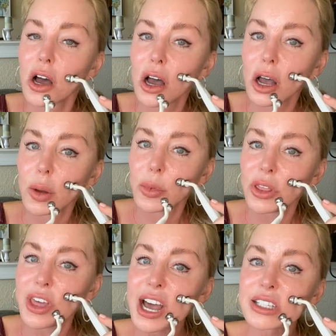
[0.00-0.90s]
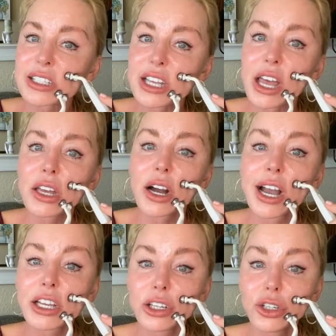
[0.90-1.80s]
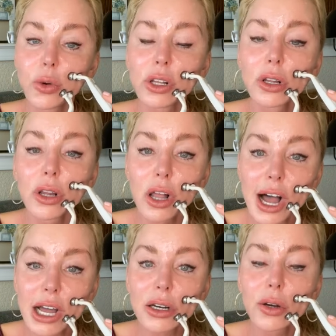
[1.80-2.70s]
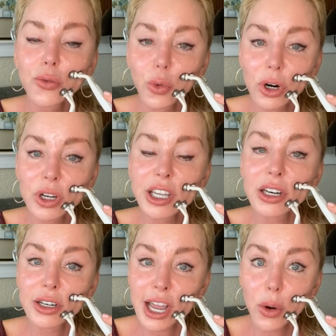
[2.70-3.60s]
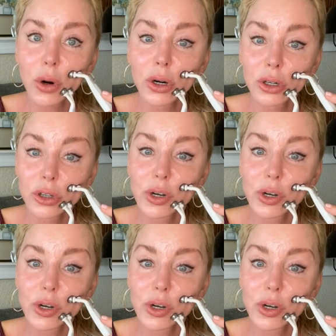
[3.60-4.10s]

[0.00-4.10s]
Um, that said, I can do a lot of work in an hour.